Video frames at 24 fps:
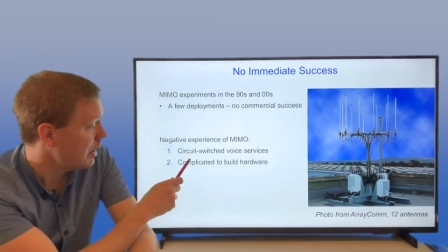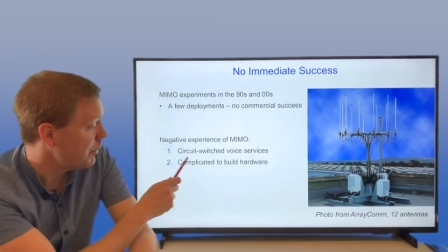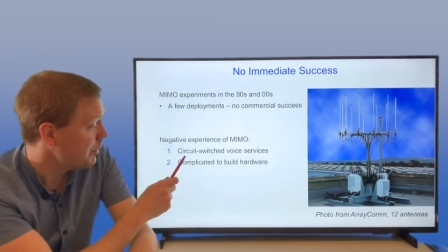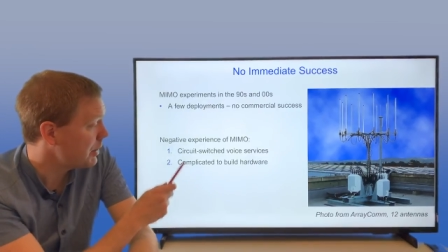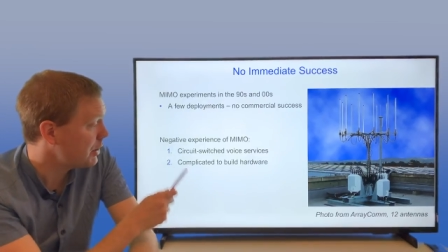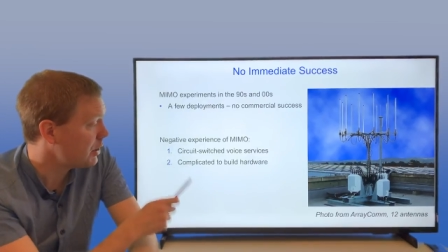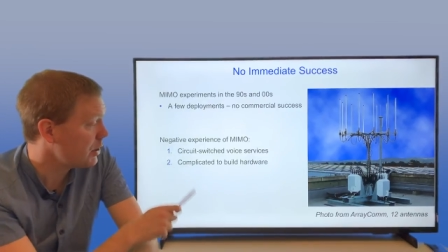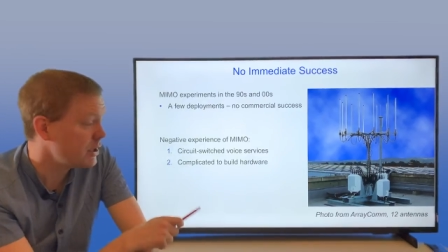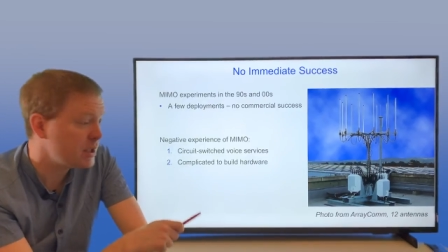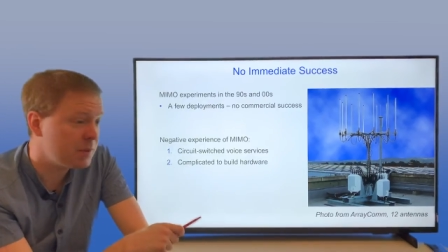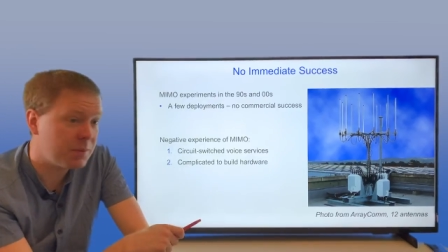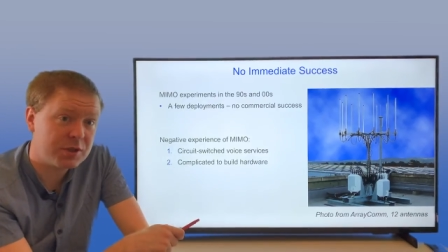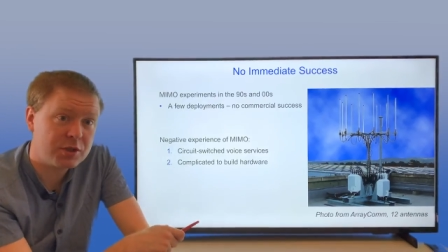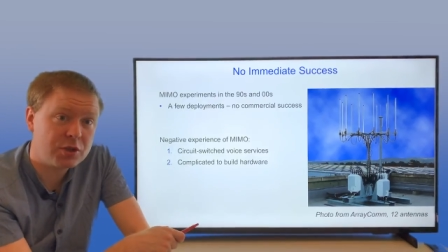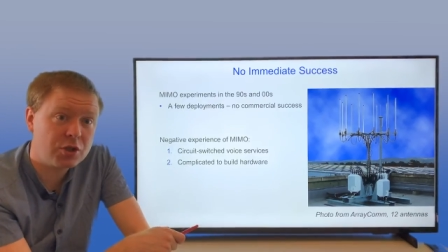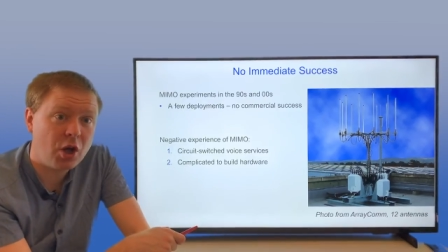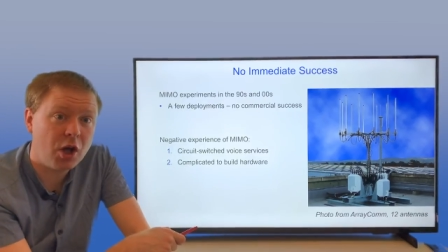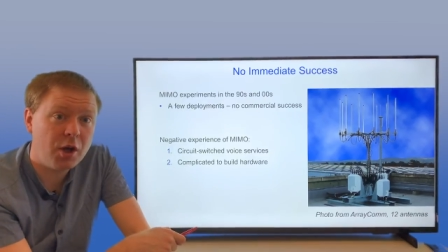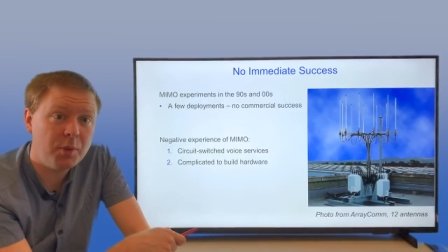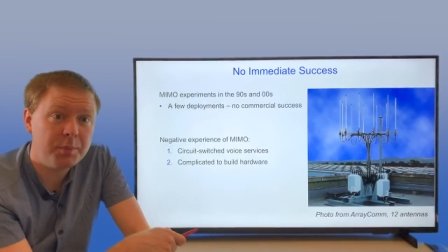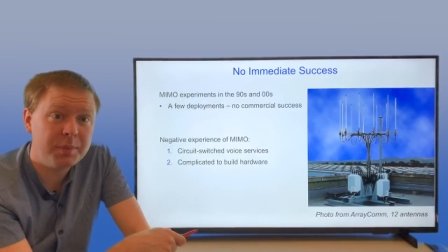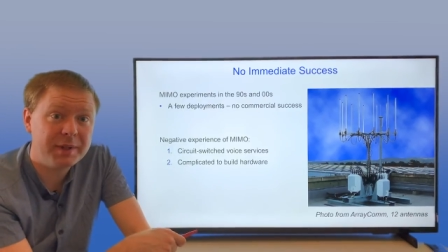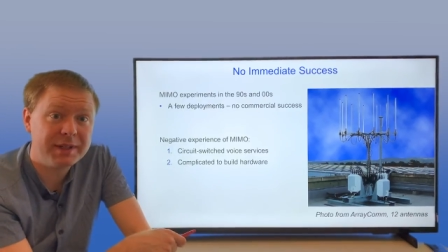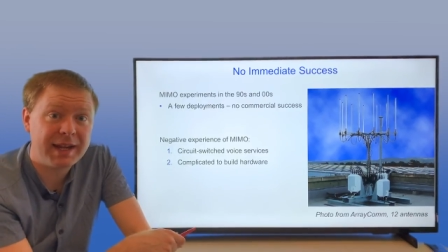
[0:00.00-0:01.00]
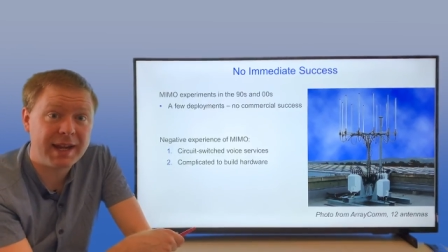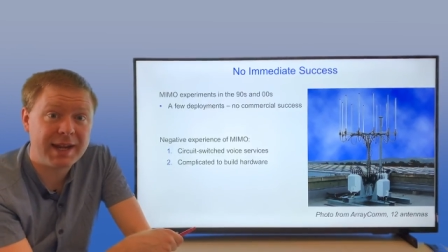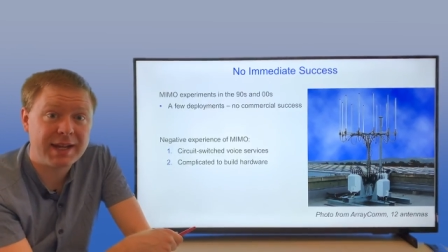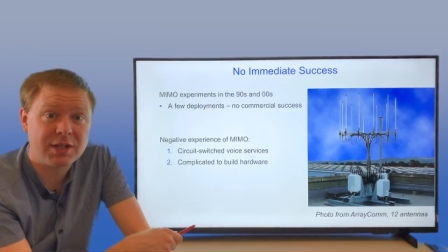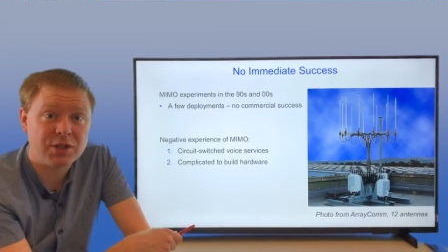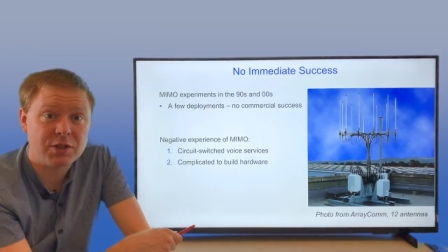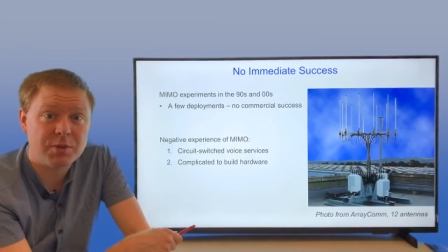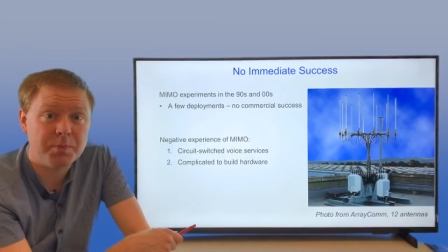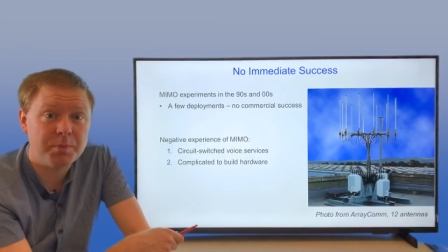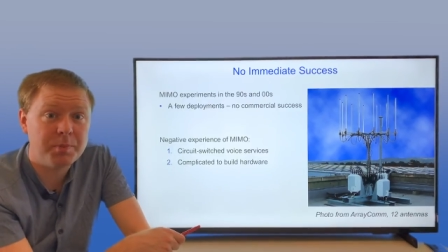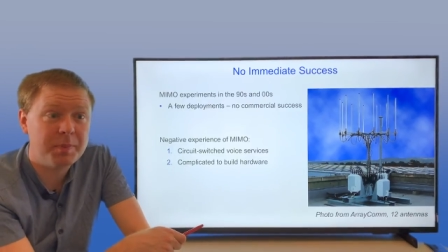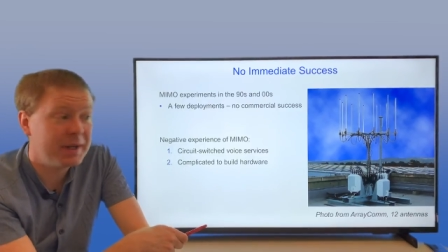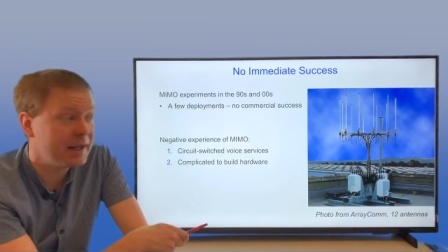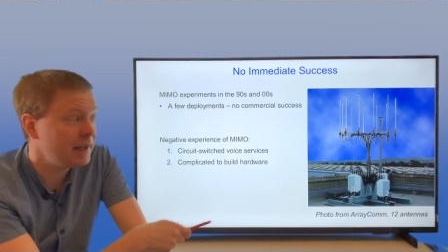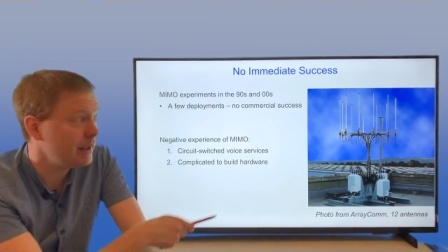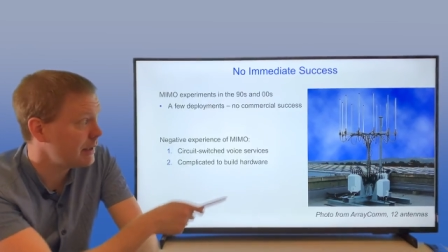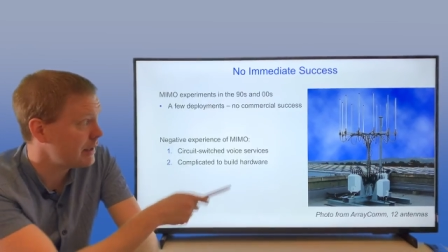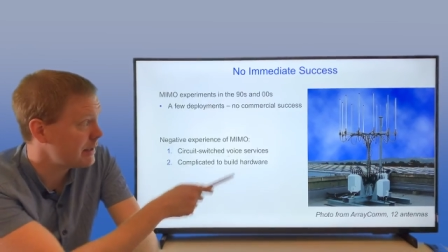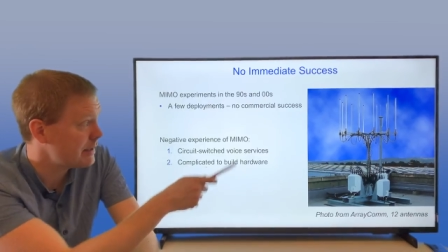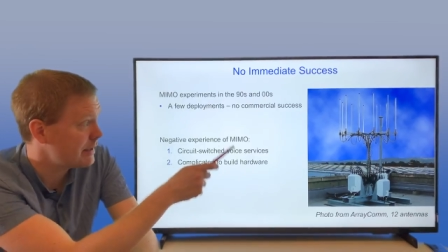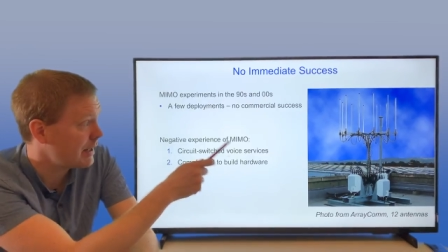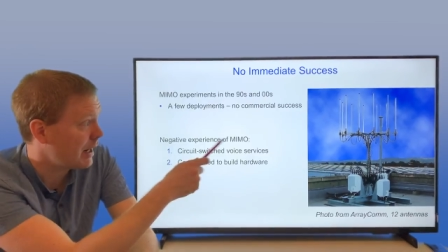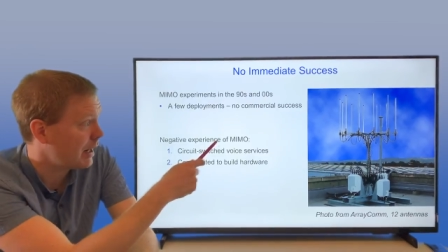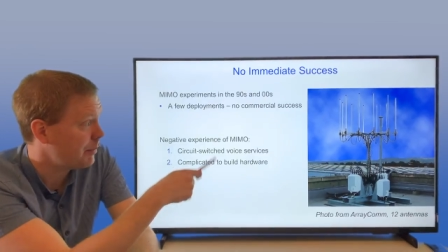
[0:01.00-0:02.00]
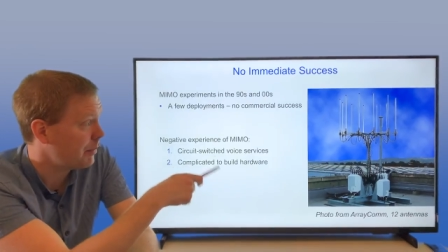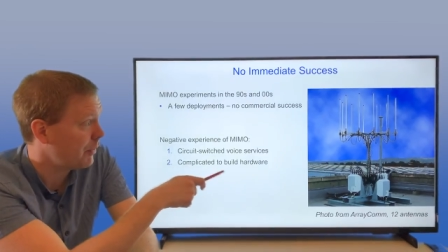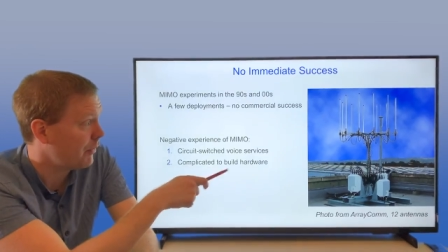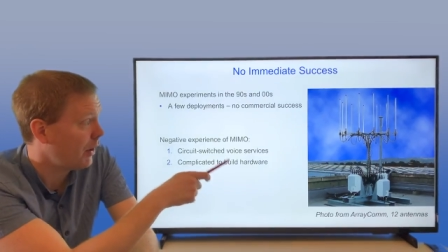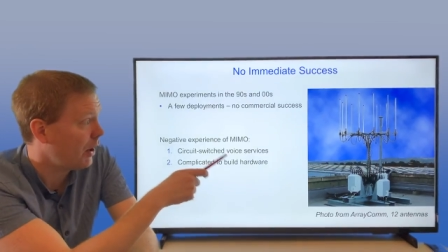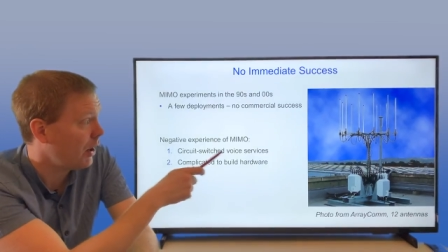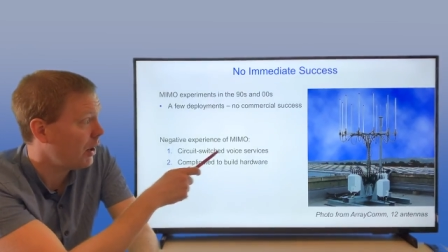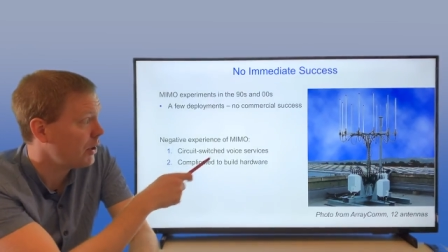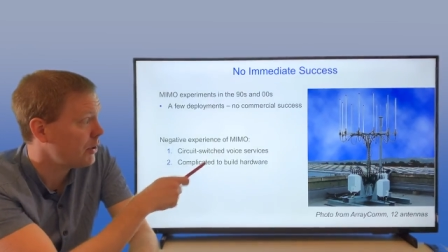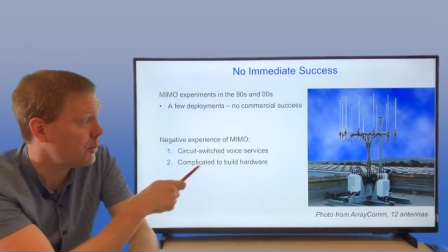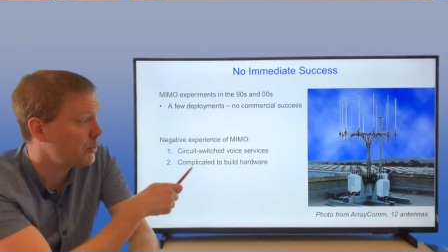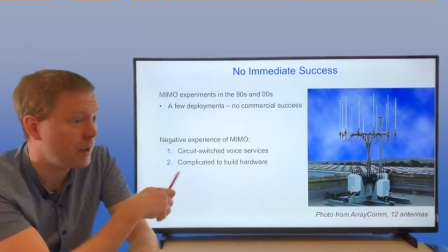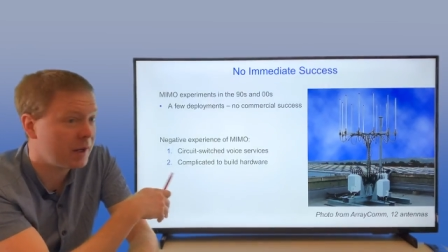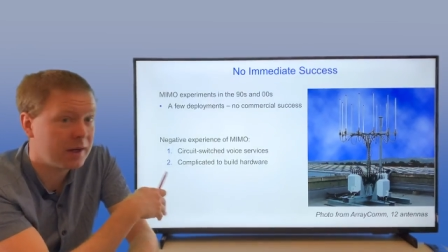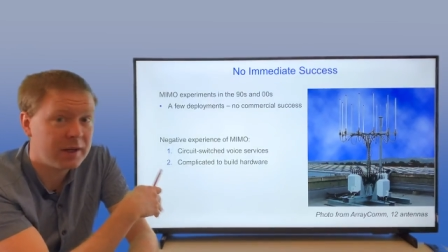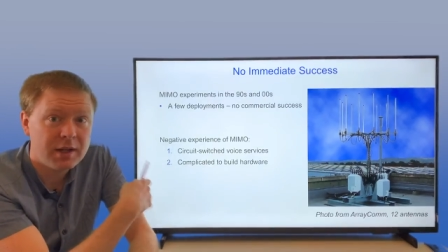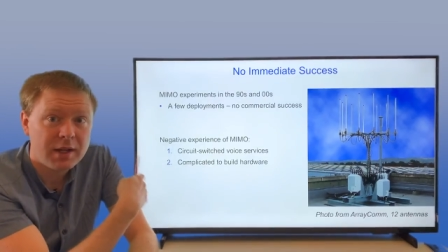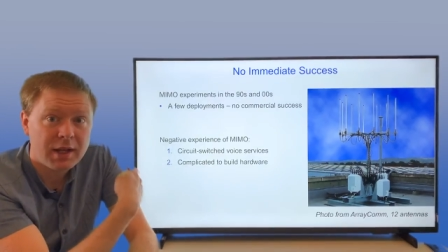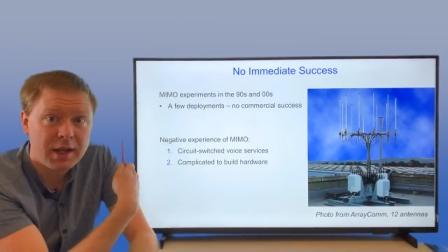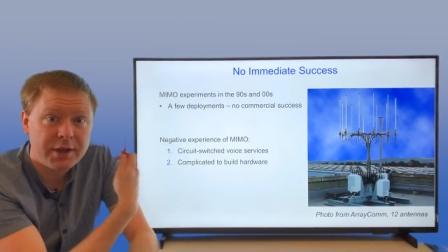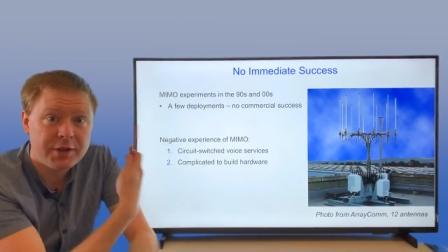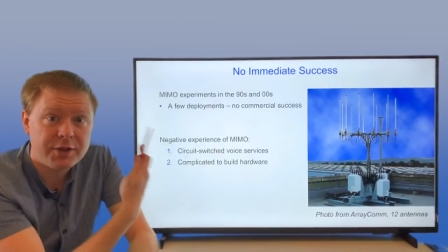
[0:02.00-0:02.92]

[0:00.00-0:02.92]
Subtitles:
Because it was complicated to build this type of hardware